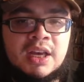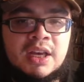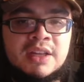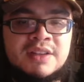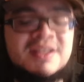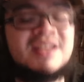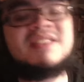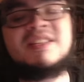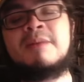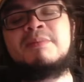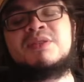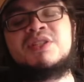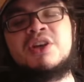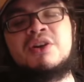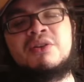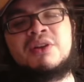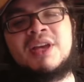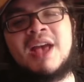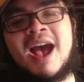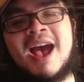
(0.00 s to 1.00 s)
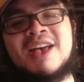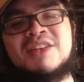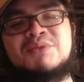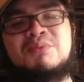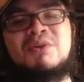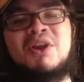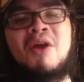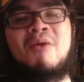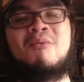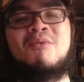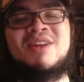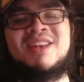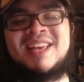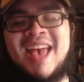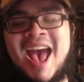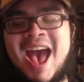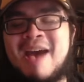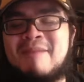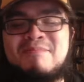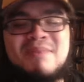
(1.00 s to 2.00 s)
Today's episode, guys, we are
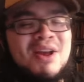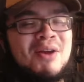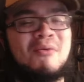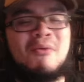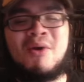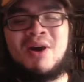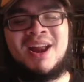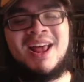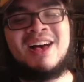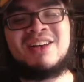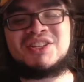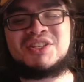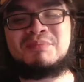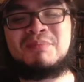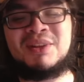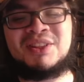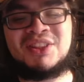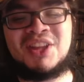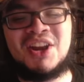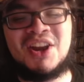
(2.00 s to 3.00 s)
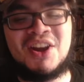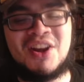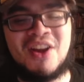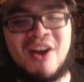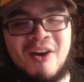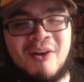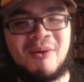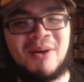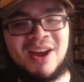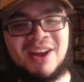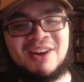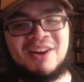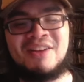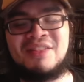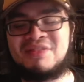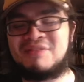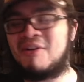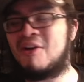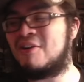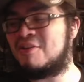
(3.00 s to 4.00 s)
recapping what else but the no-hitter
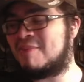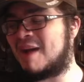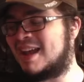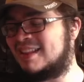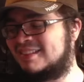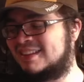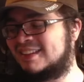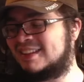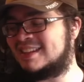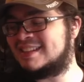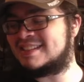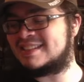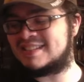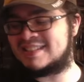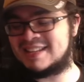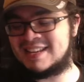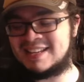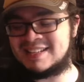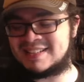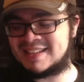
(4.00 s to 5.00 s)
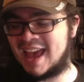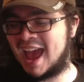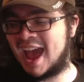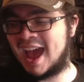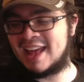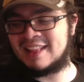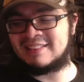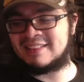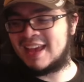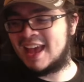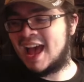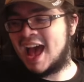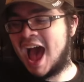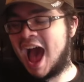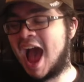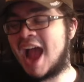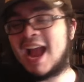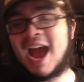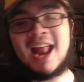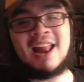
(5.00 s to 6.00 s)
thrown by Dylan Cease, and
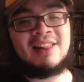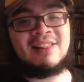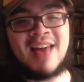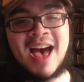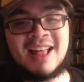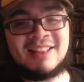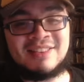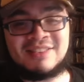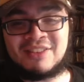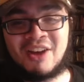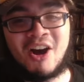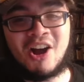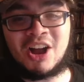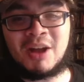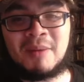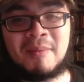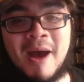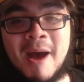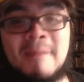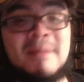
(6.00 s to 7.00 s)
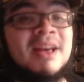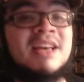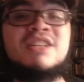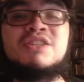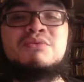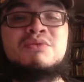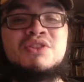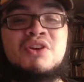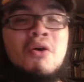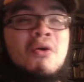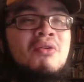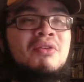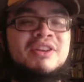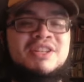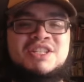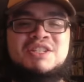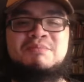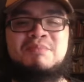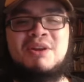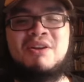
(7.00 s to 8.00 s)
I got a lot to talk about because it was a whole
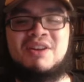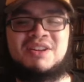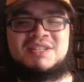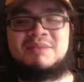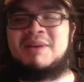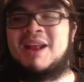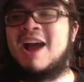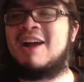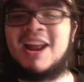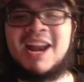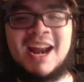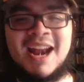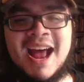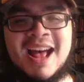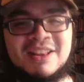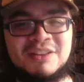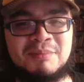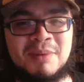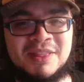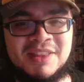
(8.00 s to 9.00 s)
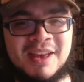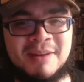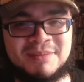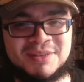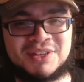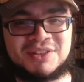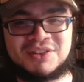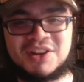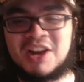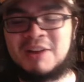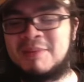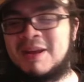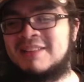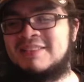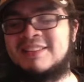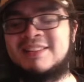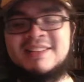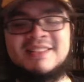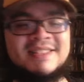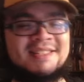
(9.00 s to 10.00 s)
experience. I mean, how can I not spend the episode talking about
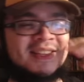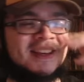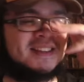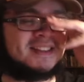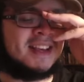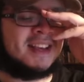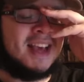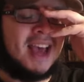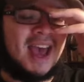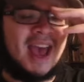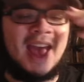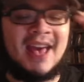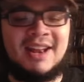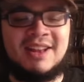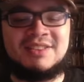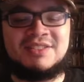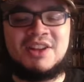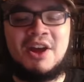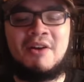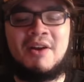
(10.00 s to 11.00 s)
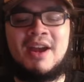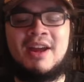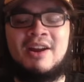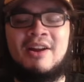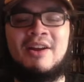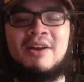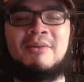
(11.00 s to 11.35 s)
Dylan Cease and his no-hitter?